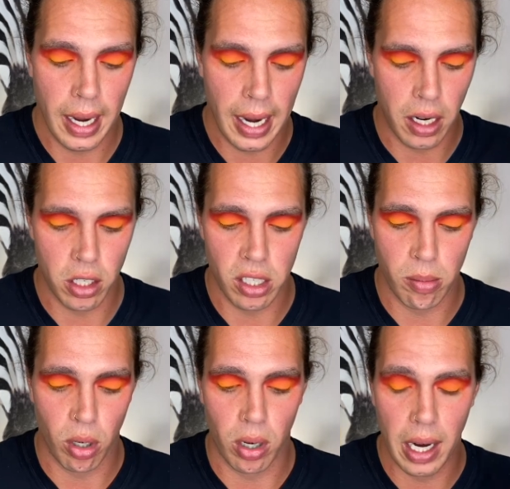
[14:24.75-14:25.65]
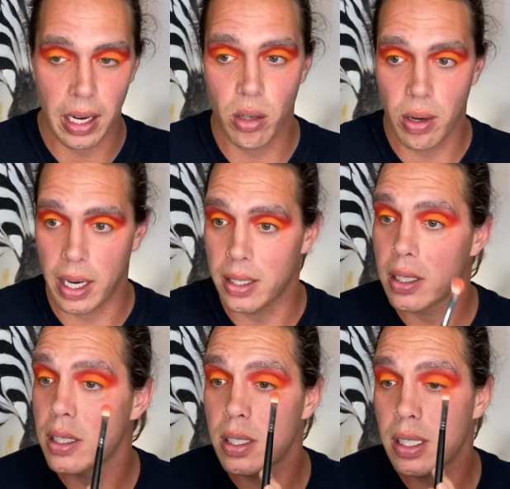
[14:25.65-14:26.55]
and a shimmer and create
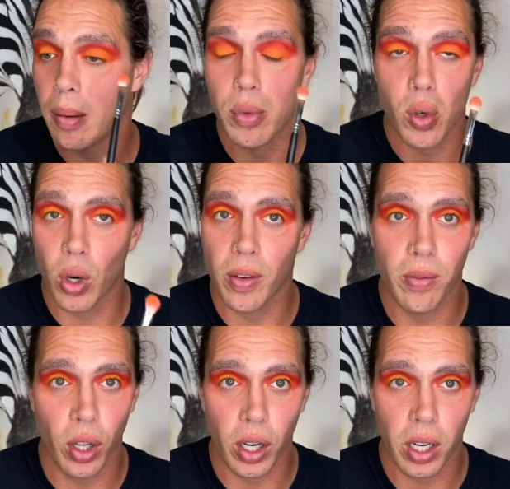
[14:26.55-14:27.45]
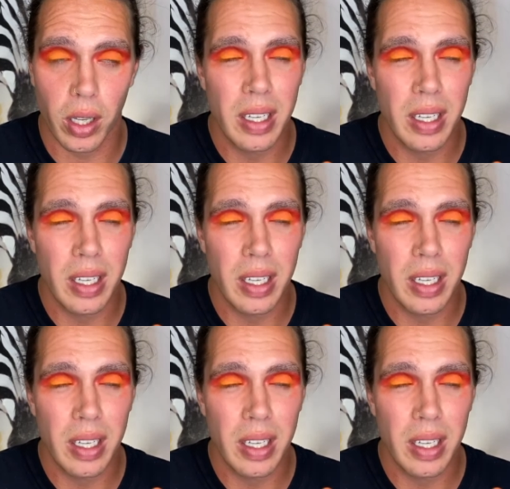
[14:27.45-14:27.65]
some sort of look,